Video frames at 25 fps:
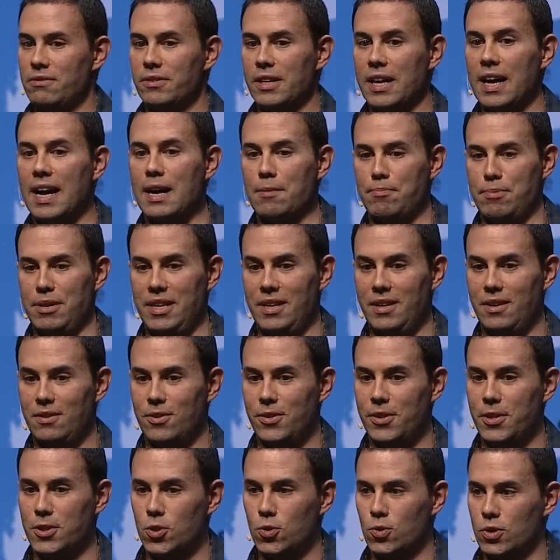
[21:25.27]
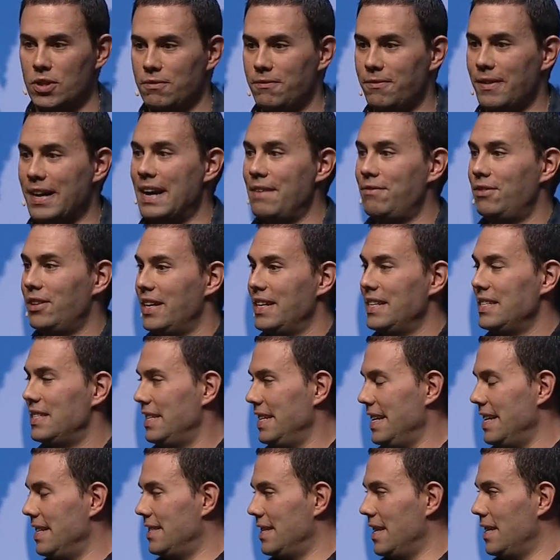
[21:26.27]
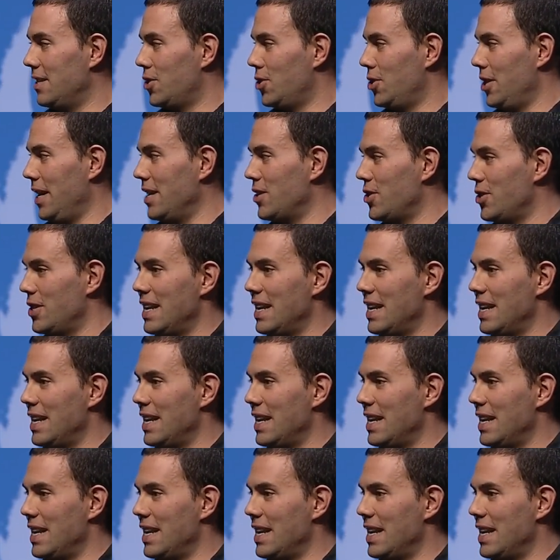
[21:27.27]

of copy or this was a five line CSS change